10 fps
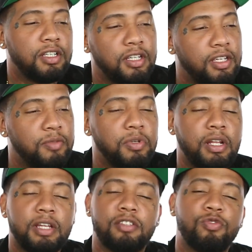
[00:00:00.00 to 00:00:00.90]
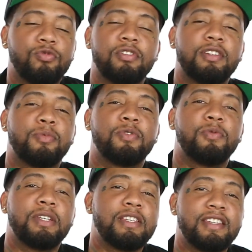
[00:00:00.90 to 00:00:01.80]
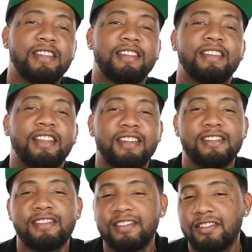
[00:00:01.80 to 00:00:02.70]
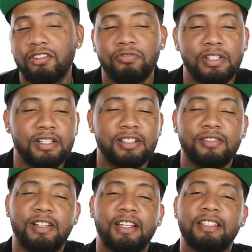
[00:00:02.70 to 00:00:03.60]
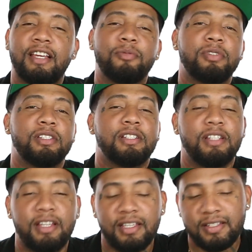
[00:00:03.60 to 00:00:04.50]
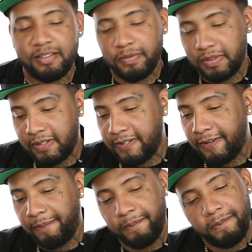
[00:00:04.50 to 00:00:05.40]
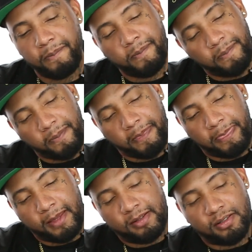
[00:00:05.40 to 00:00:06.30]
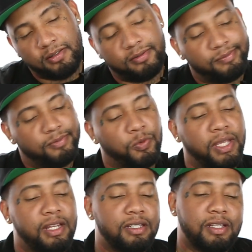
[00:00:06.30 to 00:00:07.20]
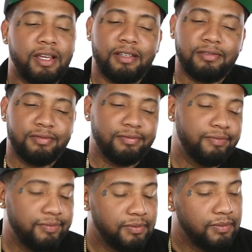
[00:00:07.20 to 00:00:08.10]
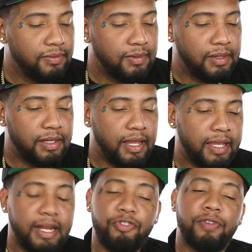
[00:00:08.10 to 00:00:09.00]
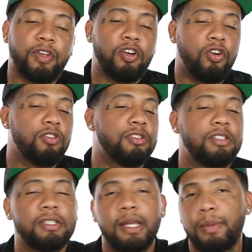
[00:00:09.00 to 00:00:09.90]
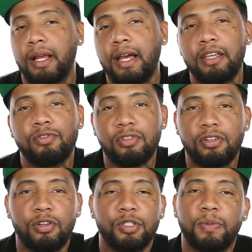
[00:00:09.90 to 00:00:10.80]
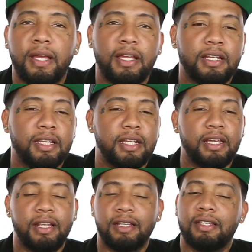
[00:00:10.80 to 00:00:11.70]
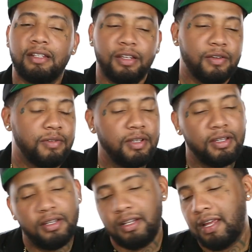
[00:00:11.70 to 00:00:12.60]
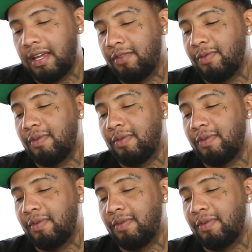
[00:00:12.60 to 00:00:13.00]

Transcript: you know, give me like two zips of weed, like just to show love, like type shit, like you know what I'm saying. So weed is like, like it don't even cost the same like how I used to cost back in the day, like that. You know, like